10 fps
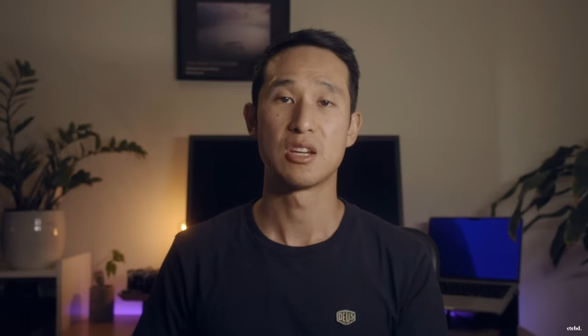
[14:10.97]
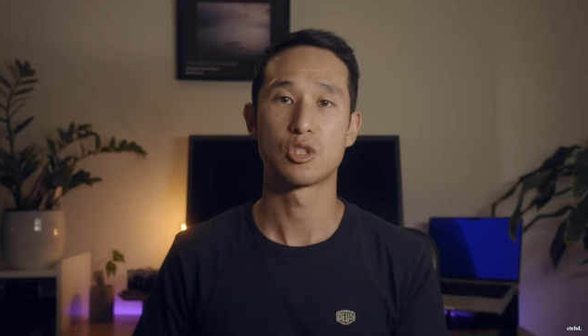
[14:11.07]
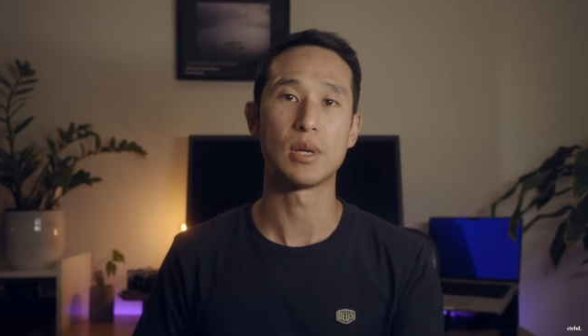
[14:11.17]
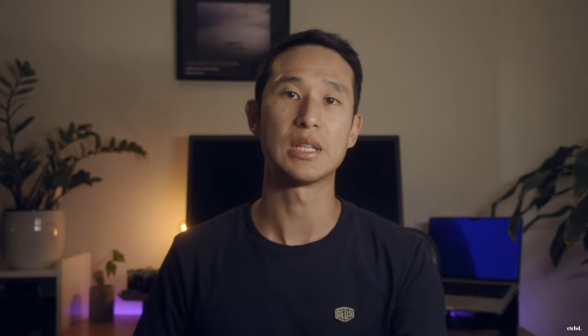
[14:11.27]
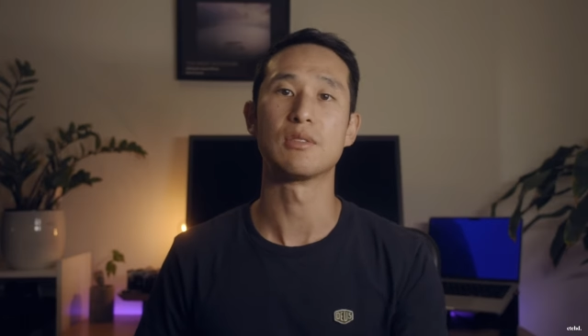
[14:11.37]

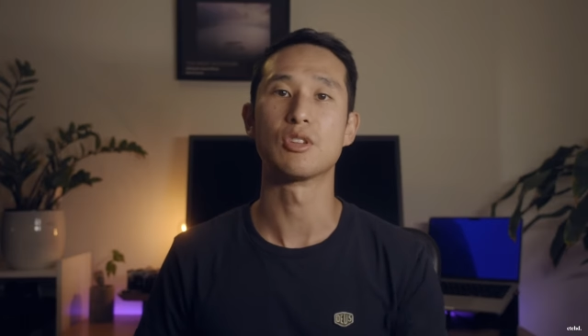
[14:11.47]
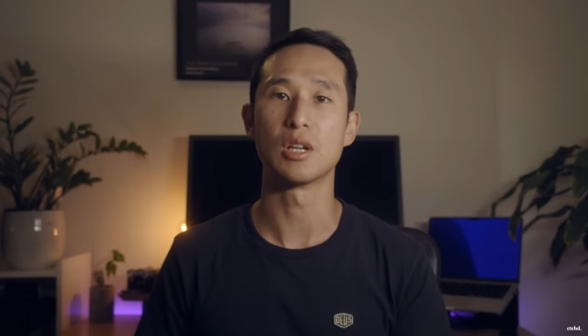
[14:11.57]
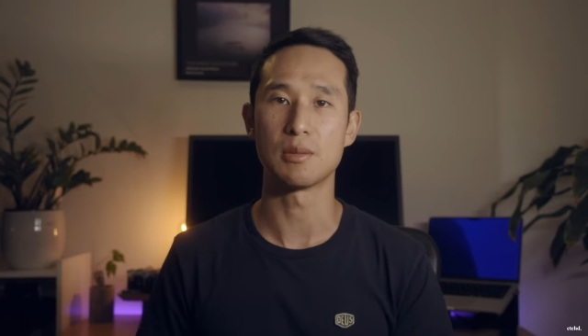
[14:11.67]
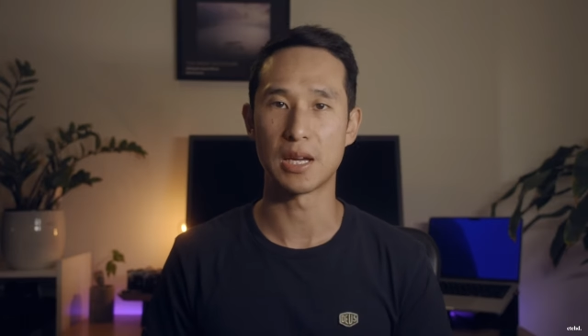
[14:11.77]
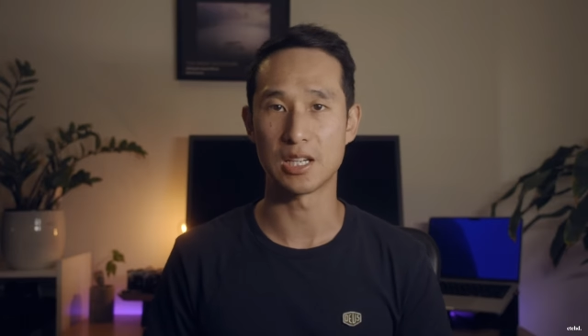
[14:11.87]
twenty,
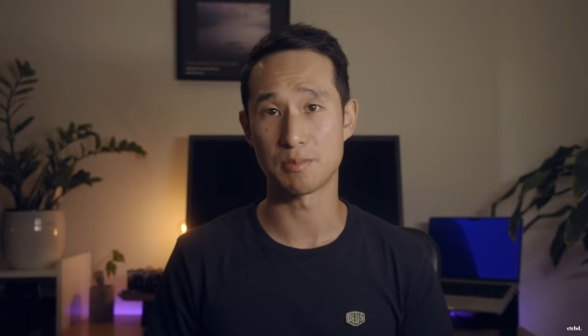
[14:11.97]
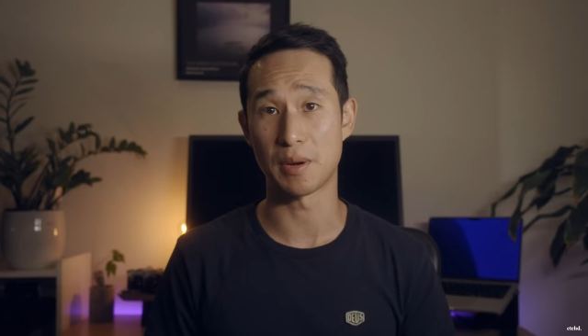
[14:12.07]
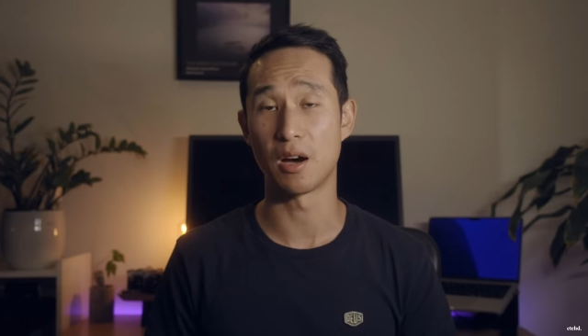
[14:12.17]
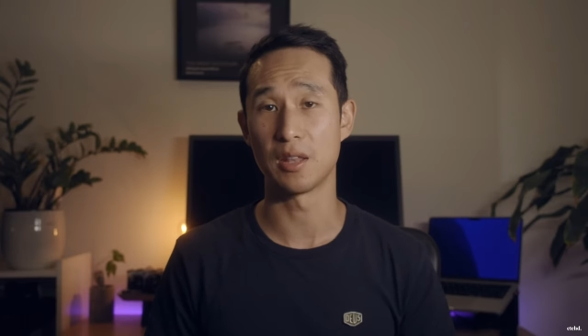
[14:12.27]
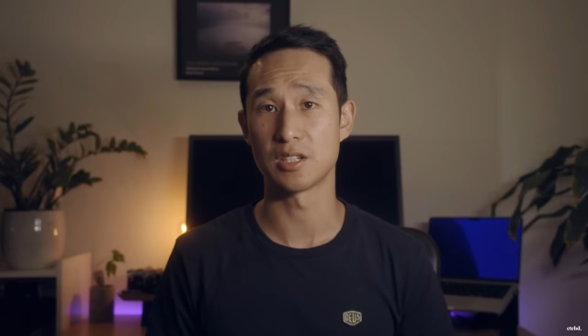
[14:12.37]
thirty meters
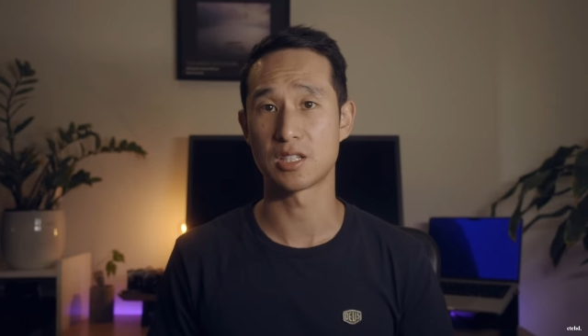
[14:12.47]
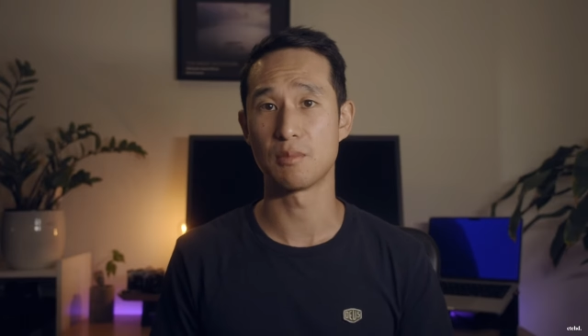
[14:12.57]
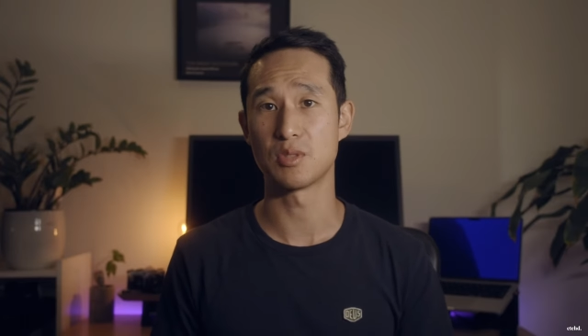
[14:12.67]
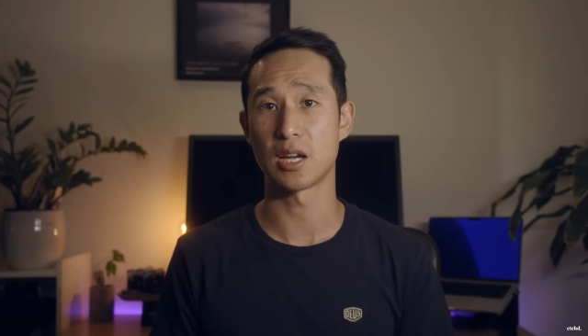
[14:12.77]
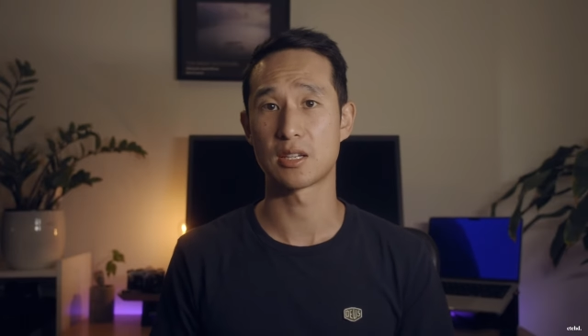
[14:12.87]
behind the
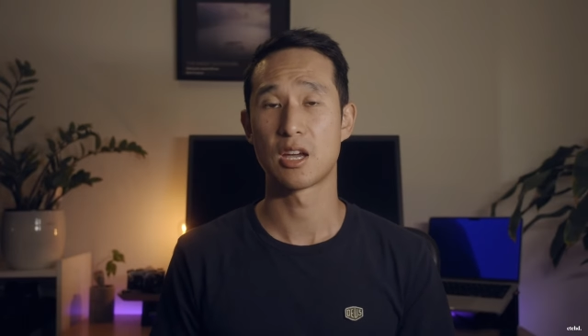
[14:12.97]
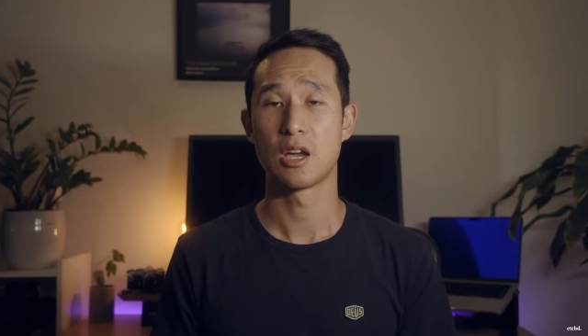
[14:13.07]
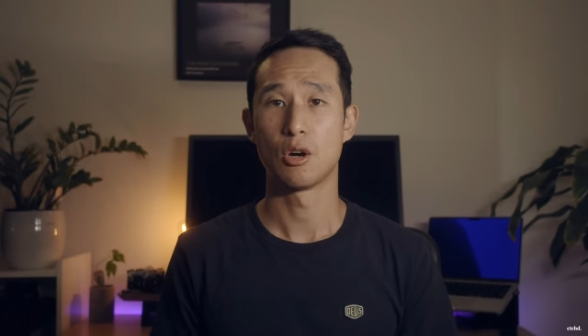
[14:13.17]
subject.